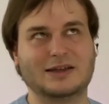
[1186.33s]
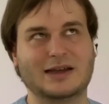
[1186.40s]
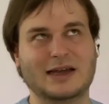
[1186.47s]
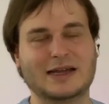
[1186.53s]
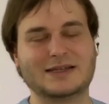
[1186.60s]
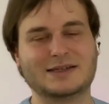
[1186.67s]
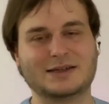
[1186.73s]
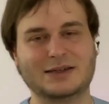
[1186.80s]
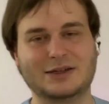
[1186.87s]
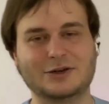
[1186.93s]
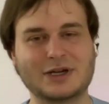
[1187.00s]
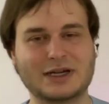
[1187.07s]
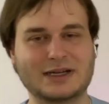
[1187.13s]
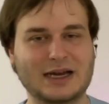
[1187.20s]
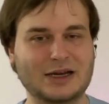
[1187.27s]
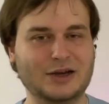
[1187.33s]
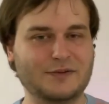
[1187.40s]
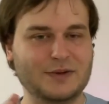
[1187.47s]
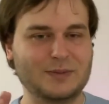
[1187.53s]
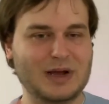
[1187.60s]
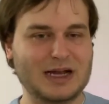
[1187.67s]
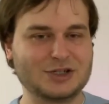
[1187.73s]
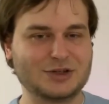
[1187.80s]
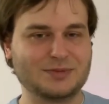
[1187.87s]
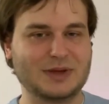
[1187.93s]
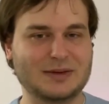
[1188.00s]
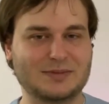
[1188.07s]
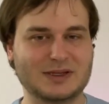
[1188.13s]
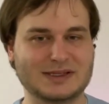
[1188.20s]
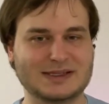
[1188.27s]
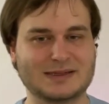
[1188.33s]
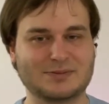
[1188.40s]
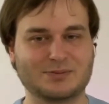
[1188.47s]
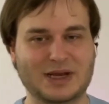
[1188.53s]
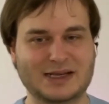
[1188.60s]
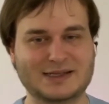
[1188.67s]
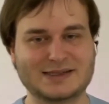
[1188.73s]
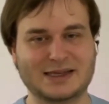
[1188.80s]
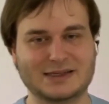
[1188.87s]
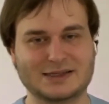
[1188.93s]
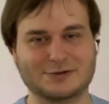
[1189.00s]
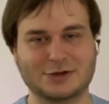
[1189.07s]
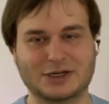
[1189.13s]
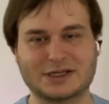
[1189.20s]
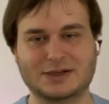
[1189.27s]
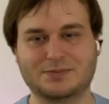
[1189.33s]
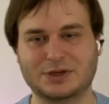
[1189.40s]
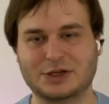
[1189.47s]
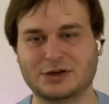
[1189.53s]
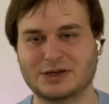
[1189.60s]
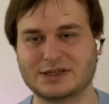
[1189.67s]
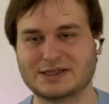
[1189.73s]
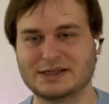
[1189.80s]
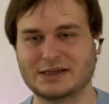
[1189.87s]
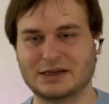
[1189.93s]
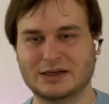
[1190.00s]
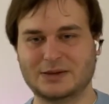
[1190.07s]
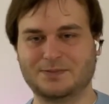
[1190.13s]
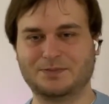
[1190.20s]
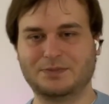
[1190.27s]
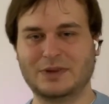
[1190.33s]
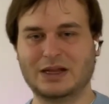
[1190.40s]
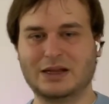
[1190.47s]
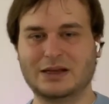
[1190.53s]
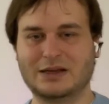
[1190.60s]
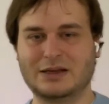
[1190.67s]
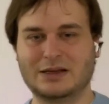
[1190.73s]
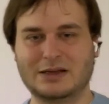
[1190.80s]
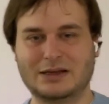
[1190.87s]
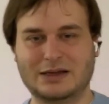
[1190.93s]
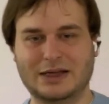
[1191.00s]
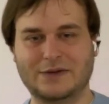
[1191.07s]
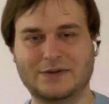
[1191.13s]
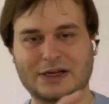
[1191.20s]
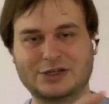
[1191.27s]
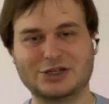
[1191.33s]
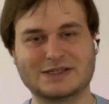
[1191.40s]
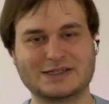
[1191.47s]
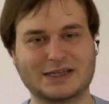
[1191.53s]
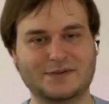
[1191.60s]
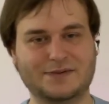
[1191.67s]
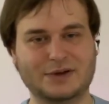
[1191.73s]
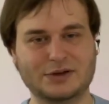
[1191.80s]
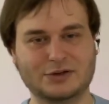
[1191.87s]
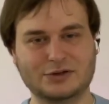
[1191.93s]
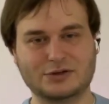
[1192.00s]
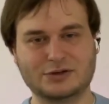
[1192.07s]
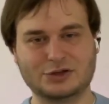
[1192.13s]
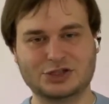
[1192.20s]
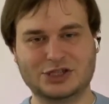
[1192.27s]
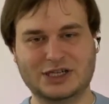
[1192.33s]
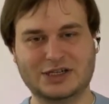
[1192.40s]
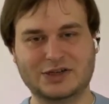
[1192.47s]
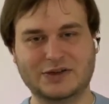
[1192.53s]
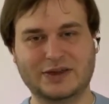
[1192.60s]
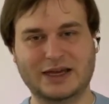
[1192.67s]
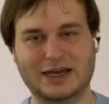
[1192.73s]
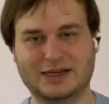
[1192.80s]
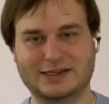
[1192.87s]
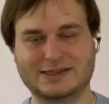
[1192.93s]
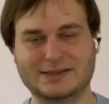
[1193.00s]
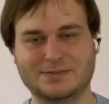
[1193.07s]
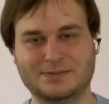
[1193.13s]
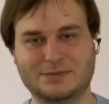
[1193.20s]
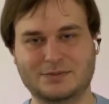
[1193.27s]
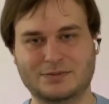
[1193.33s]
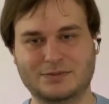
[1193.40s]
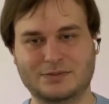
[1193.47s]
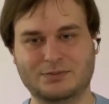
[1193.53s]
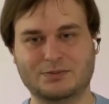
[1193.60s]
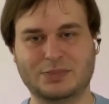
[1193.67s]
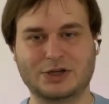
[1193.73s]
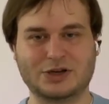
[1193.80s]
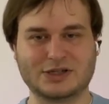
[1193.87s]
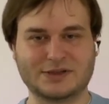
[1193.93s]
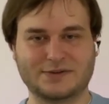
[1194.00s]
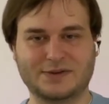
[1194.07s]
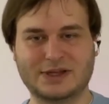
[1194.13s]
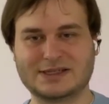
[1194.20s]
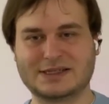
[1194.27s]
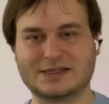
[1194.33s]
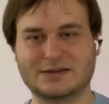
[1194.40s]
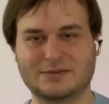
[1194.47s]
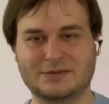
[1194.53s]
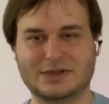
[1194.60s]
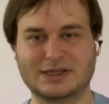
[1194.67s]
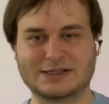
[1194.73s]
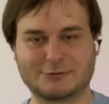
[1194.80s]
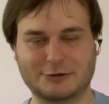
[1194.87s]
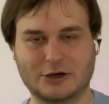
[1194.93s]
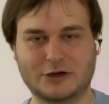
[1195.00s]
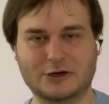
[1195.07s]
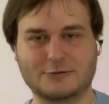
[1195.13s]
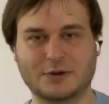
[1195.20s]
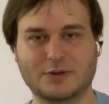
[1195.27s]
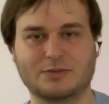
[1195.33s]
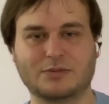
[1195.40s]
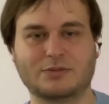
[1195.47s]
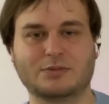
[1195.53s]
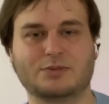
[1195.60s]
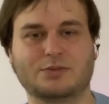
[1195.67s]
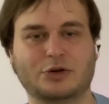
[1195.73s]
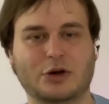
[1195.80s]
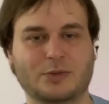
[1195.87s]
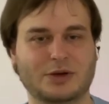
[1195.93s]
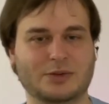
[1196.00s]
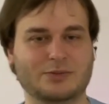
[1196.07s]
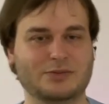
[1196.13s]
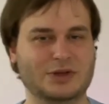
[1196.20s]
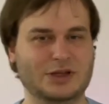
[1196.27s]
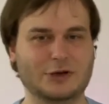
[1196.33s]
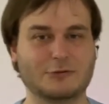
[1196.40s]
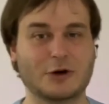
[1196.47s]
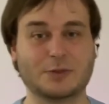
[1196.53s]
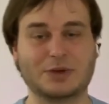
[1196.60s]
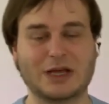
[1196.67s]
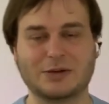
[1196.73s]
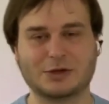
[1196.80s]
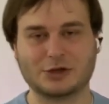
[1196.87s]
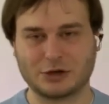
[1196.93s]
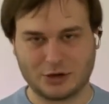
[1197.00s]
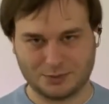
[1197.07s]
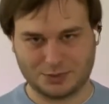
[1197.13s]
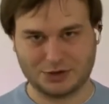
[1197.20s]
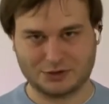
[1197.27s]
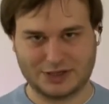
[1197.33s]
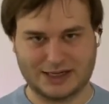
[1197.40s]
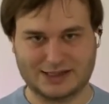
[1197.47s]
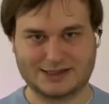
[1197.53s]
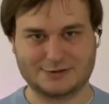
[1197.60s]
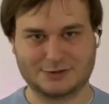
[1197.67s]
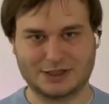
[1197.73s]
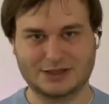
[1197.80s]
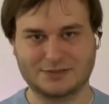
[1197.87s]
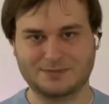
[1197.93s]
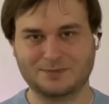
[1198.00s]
And you can kind of imagine that this makes sense, right? Because if I just give you g to the x, because of this discrete logarithm problem, you won't be able to compute x, right?